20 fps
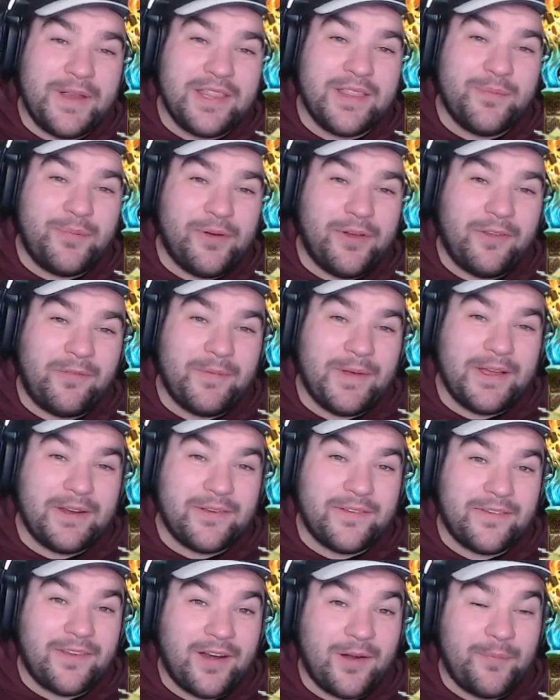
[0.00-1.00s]
the boss
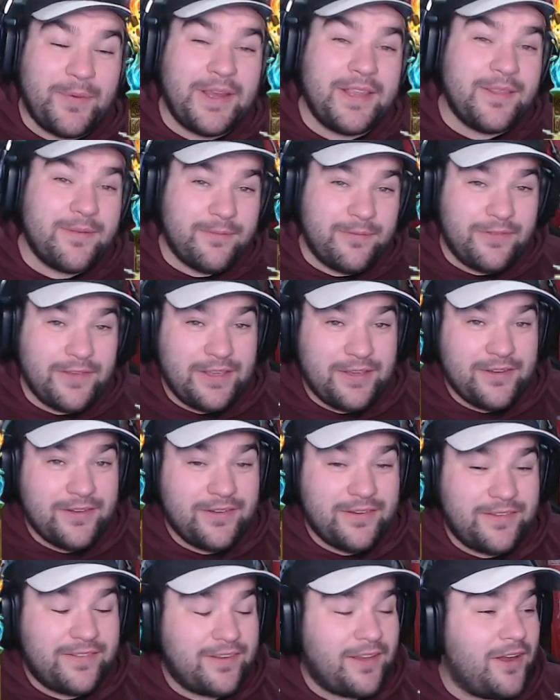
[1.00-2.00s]
battles, and I beat them for
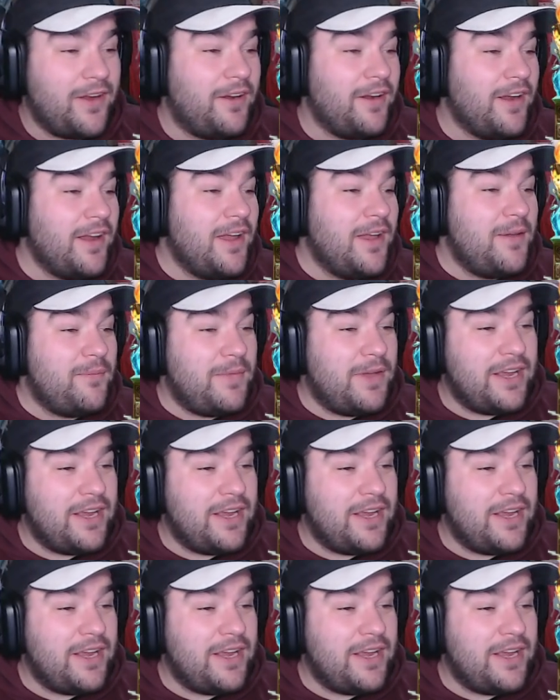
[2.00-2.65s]
you. So, make